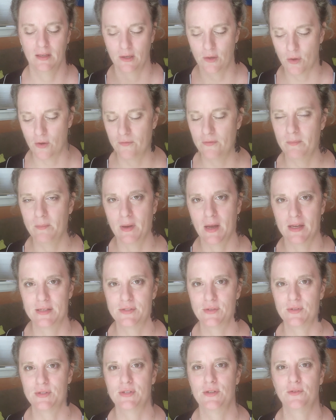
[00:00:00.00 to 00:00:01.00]
Let go of
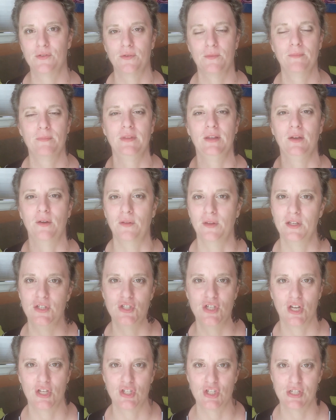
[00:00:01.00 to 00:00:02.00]
imposter syndrome. The only
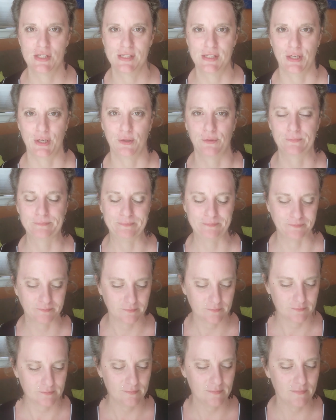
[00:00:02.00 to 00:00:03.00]
judge is you.
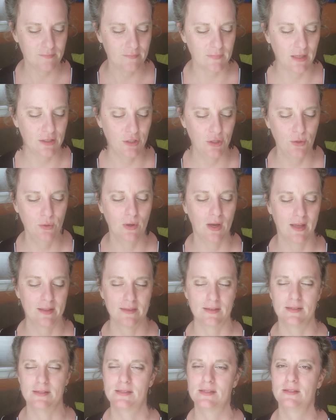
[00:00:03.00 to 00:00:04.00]
You
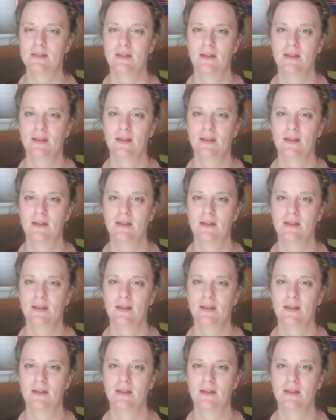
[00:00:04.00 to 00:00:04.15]
got this.